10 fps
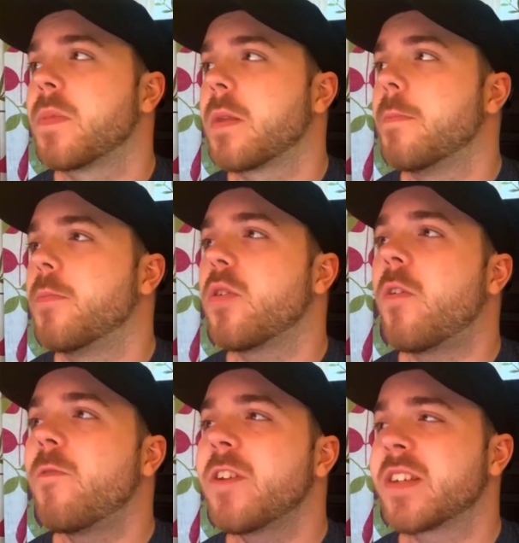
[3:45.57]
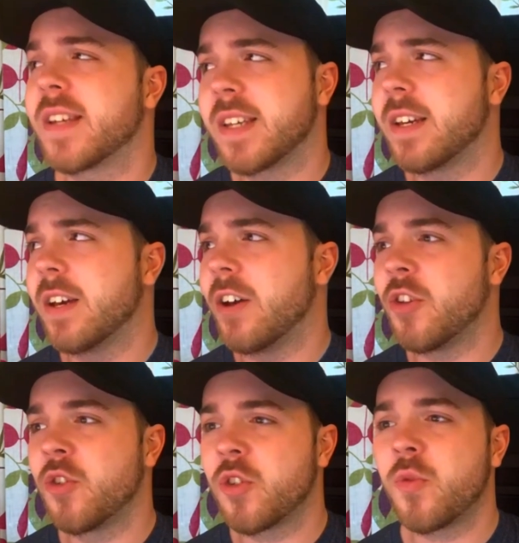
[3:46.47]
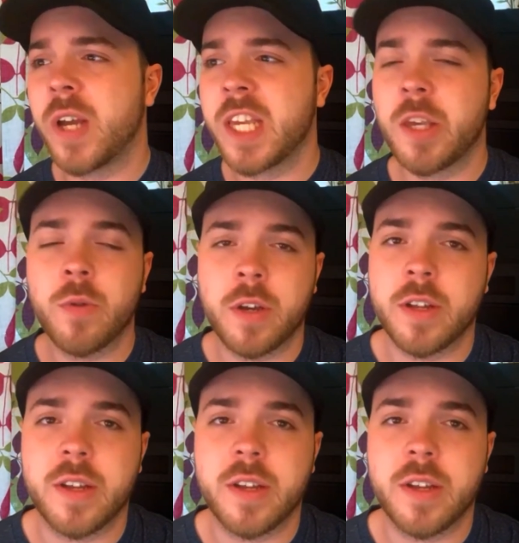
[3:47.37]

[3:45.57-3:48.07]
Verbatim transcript: But obviously, another way you can